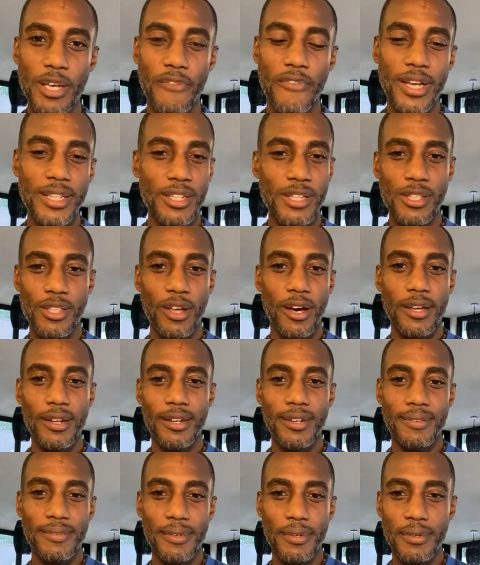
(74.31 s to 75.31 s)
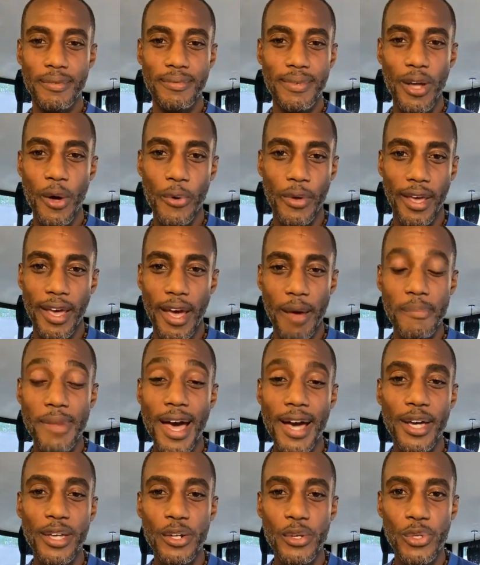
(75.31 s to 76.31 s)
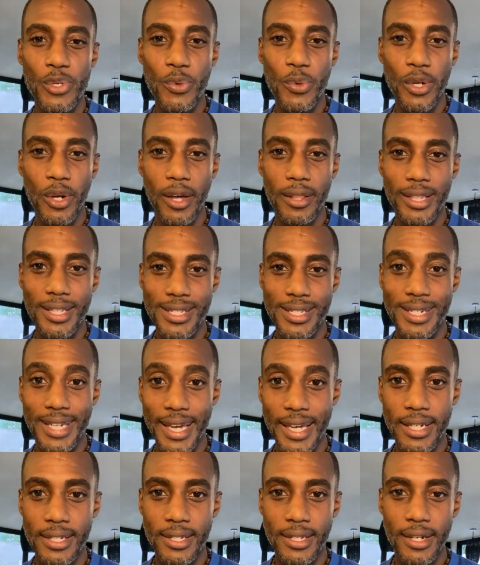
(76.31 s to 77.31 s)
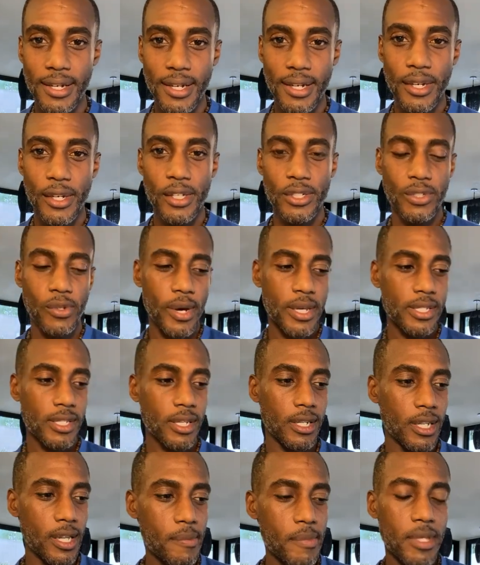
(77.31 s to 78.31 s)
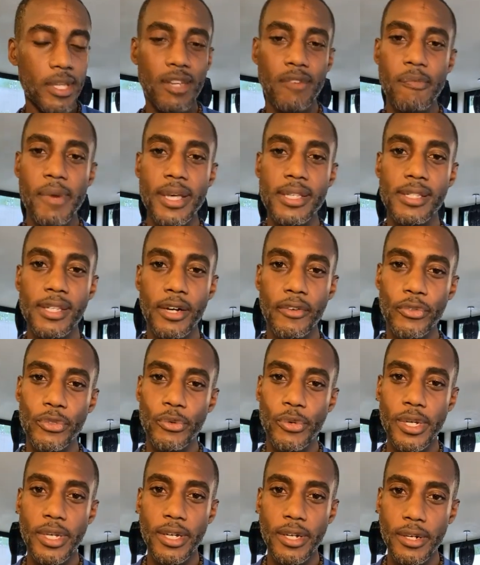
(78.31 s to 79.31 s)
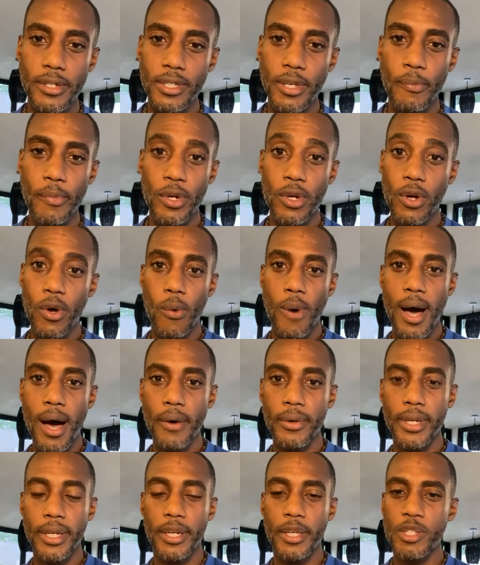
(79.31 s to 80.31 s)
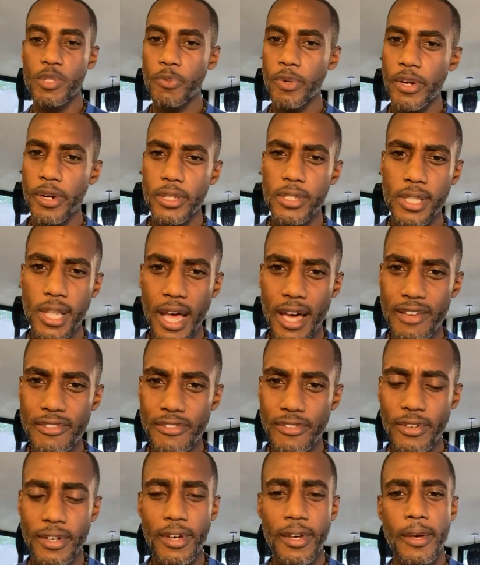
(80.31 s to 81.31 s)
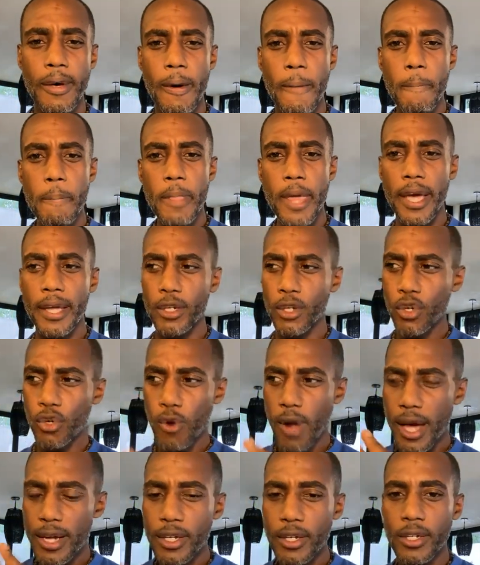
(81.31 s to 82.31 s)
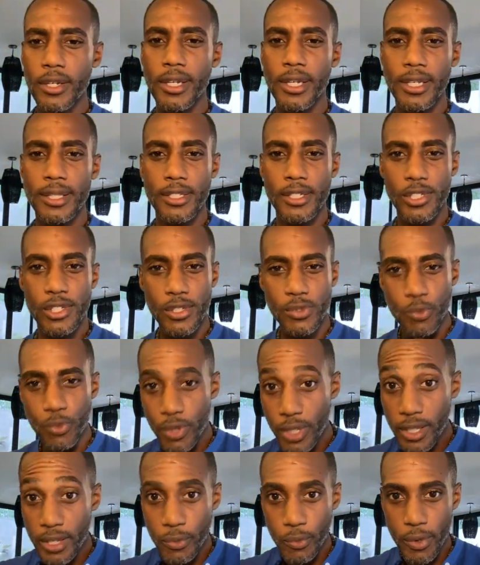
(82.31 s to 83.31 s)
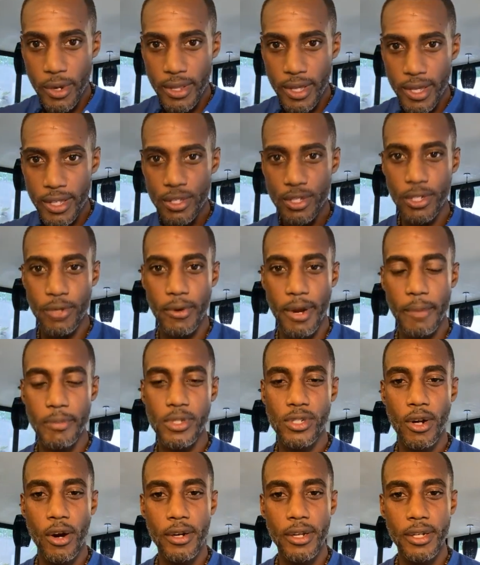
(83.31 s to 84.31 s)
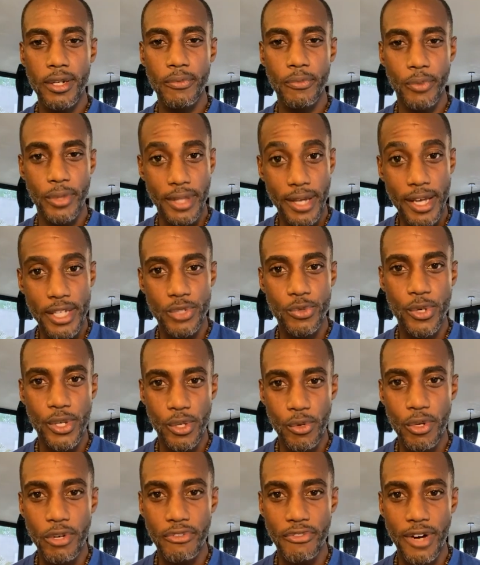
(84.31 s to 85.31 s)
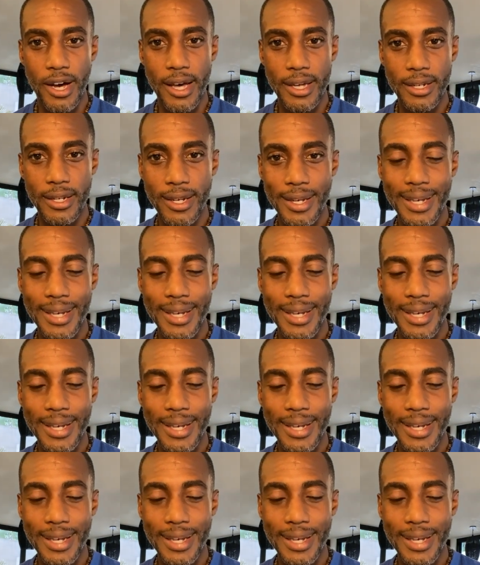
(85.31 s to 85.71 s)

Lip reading: I just thought, okay, I'm not going to do it on this date. So I said, let me give myself 3 years. I'm going to go out and experience life and chronicle it. This is really where the Instagram started with Ezra Unified.